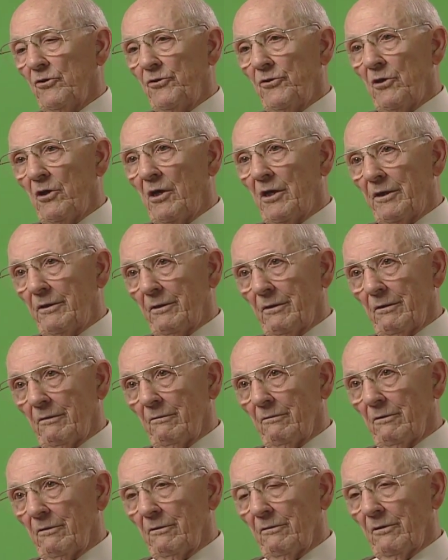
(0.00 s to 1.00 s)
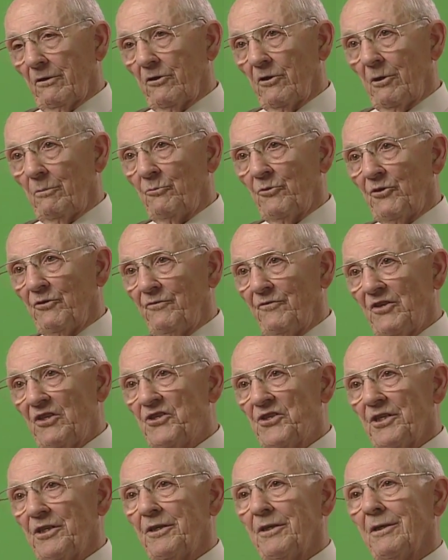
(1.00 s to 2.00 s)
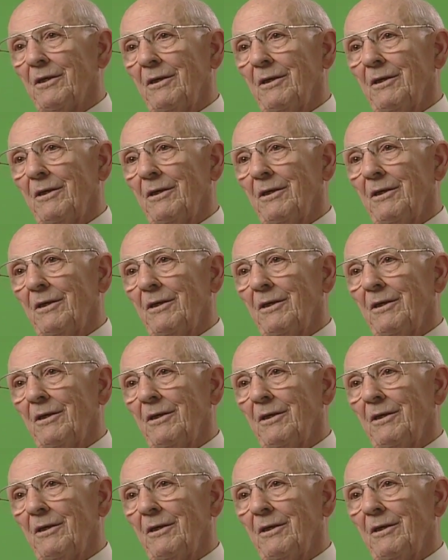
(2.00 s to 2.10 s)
not come to visit